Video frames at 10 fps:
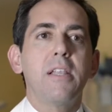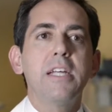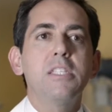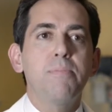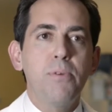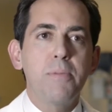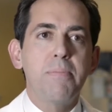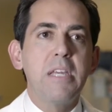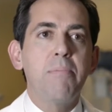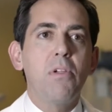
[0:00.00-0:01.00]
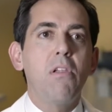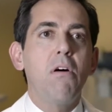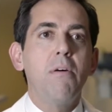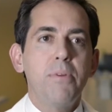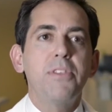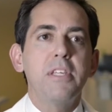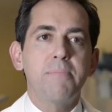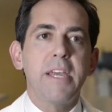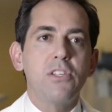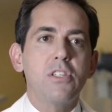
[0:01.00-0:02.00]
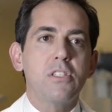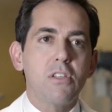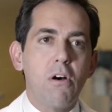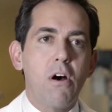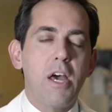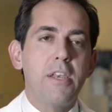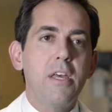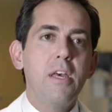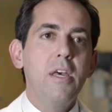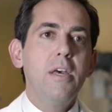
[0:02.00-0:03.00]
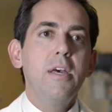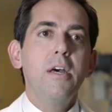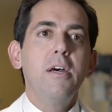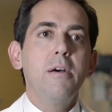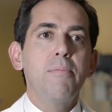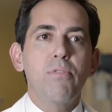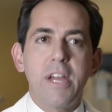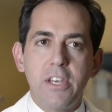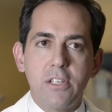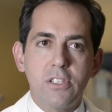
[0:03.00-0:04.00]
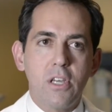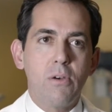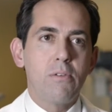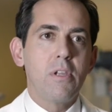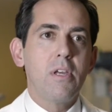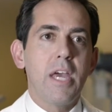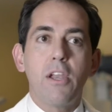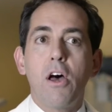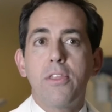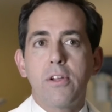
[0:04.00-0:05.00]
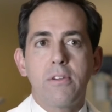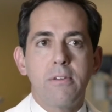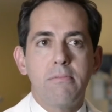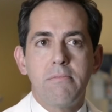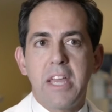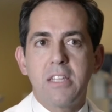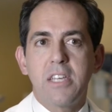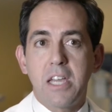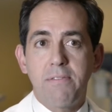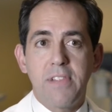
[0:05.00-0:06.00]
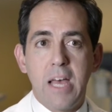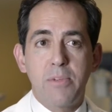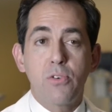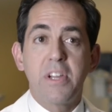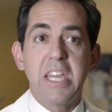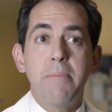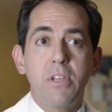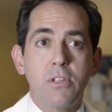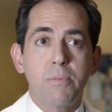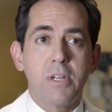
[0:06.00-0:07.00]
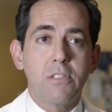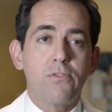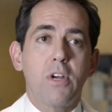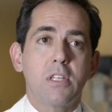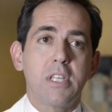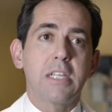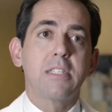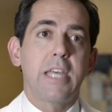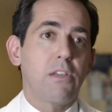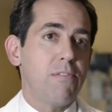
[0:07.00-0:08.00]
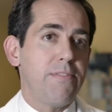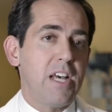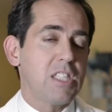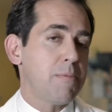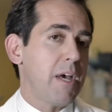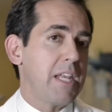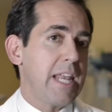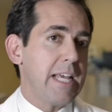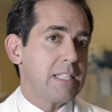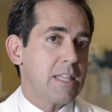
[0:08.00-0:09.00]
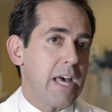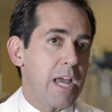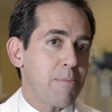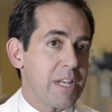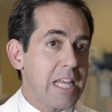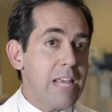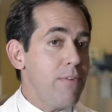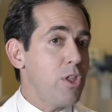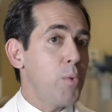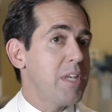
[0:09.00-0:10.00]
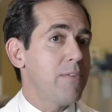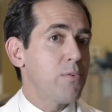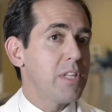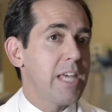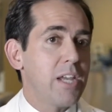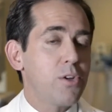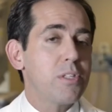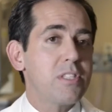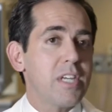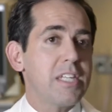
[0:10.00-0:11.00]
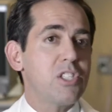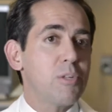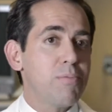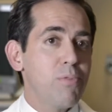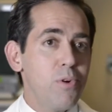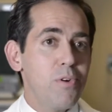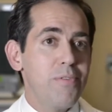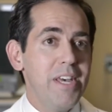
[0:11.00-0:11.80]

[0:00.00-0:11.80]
let's put these patients on prednisone and other anti-inflammatory immunosuppressive drugs like cyclophosphamide and azathioprine, even though we never really had good studies to prove